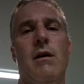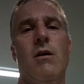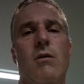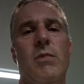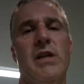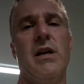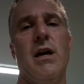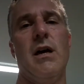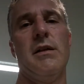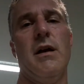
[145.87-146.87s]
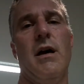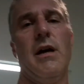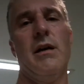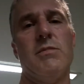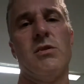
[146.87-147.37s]
Oh my God,
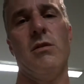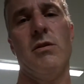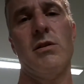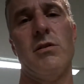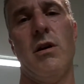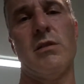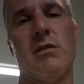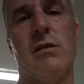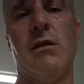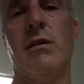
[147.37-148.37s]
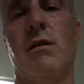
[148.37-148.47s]
I am so exhausted.